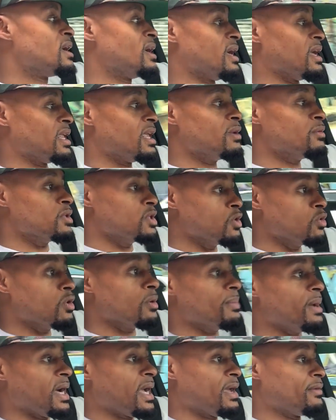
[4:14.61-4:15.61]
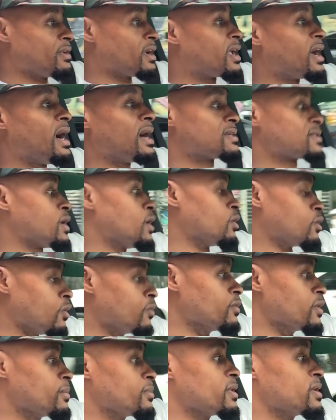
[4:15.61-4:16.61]
And he would do it by having clocks all
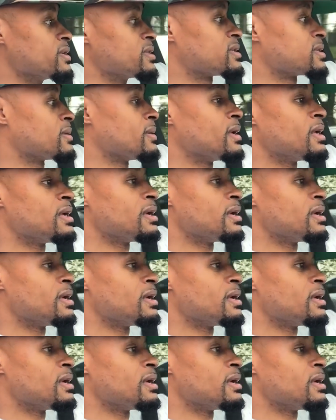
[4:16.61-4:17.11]
over the place.